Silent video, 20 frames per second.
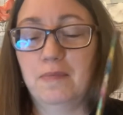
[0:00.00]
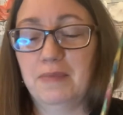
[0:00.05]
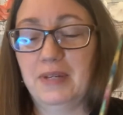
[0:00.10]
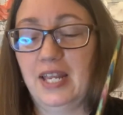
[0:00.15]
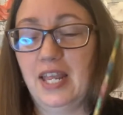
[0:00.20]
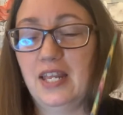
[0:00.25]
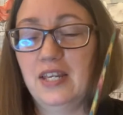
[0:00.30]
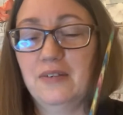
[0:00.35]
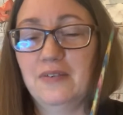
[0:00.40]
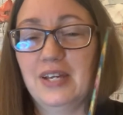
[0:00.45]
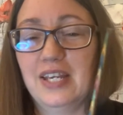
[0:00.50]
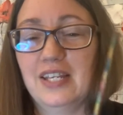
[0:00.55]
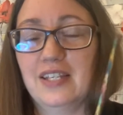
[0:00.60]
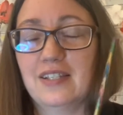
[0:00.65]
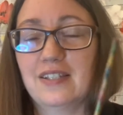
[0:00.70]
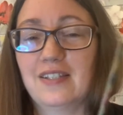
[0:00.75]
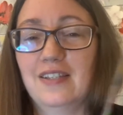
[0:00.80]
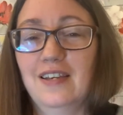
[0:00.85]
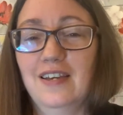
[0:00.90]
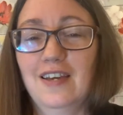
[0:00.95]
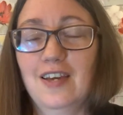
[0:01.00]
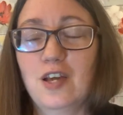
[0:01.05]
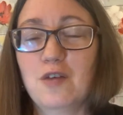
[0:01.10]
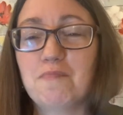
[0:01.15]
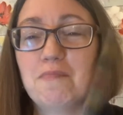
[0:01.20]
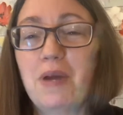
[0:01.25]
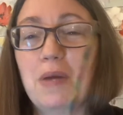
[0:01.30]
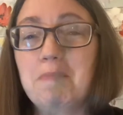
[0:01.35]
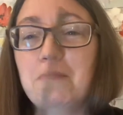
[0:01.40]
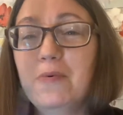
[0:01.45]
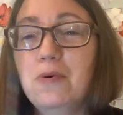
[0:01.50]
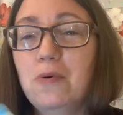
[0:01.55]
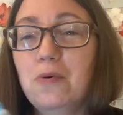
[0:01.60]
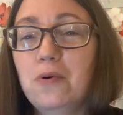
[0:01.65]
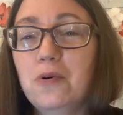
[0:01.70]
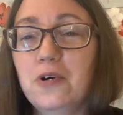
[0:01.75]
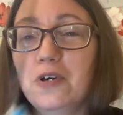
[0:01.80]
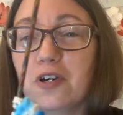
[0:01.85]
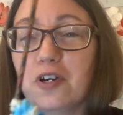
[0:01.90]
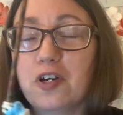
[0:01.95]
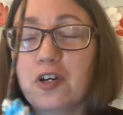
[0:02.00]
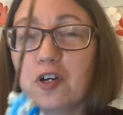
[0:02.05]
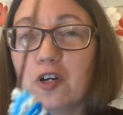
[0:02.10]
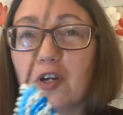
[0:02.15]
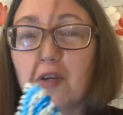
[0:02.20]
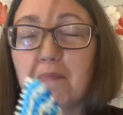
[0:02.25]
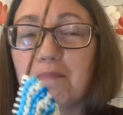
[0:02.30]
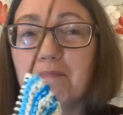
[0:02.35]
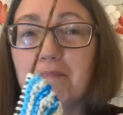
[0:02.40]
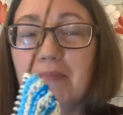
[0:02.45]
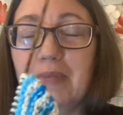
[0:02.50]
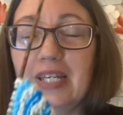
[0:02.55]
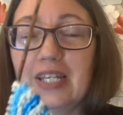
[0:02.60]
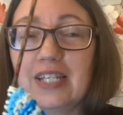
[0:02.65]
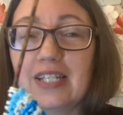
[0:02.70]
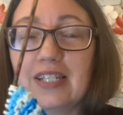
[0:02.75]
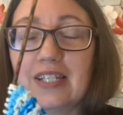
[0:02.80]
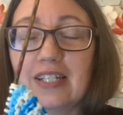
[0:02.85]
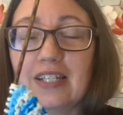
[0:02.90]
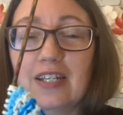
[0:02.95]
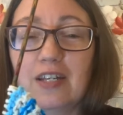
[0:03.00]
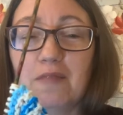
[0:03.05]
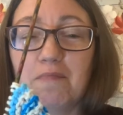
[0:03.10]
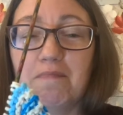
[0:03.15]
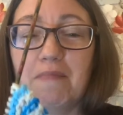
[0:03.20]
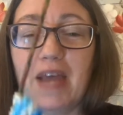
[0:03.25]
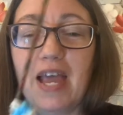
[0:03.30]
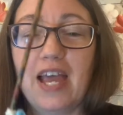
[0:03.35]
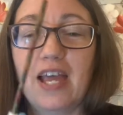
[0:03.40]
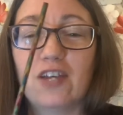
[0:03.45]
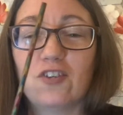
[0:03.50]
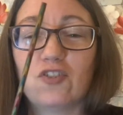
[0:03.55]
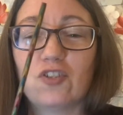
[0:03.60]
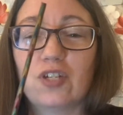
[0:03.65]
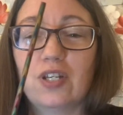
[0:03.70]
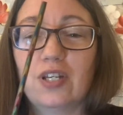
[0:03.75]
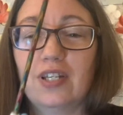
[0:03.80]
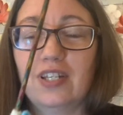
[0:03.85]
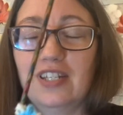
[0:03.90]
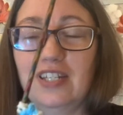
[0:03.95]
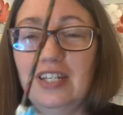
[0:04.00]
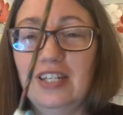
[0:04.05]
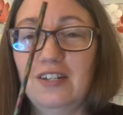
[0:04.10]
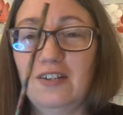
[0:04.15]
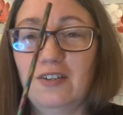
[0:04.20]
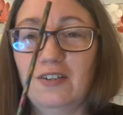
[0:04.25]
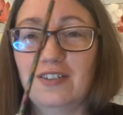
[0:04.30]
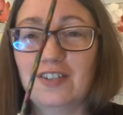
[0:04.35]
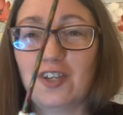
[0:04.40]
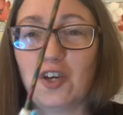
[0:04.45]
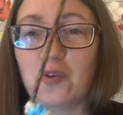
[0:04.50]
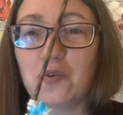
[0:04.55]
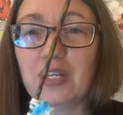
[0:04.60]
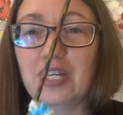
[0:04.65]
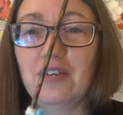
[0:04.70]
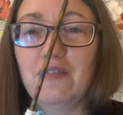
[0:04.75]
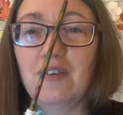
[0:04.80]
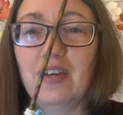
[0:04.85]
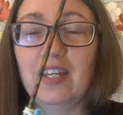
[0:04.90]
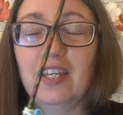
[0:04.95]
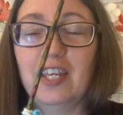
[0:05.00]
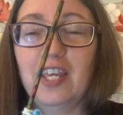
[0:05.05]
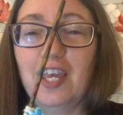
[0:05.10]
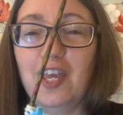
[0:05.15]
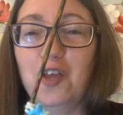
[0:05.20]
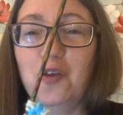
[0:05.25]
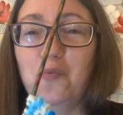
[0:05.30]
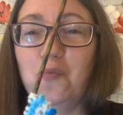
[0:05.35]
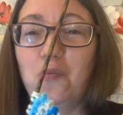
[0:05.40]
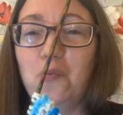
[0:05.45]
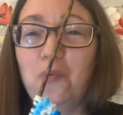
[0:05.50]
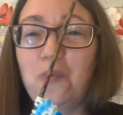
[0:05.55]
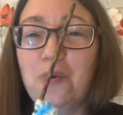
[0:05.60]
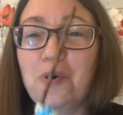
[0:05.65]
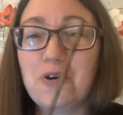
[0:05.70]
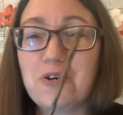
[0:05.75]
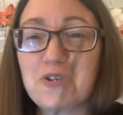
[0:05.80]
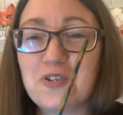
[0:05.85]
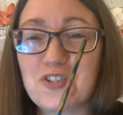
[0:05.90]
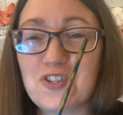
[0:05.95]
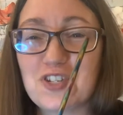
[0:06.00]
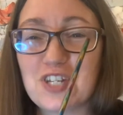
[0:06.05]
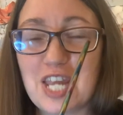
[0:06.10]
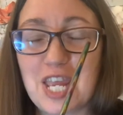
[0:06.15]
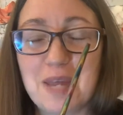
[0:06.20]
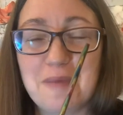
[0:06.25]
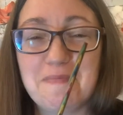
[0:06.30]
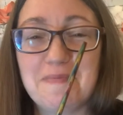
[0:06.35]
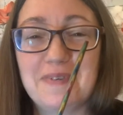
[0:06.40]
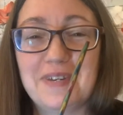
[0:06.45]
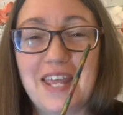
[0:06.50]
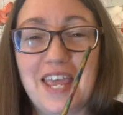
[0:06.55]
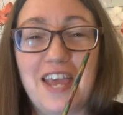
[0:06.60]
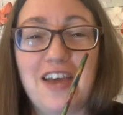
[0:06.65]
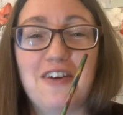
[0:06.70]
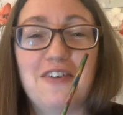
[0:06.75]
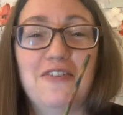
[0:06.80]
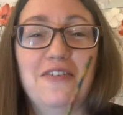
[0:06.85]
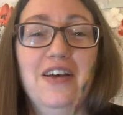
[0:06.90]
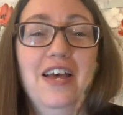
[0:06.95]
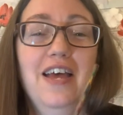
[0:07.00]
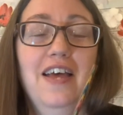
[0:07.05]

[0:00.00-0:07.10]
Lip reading: But anyways, my poor mismatched needles are even in worse shape now.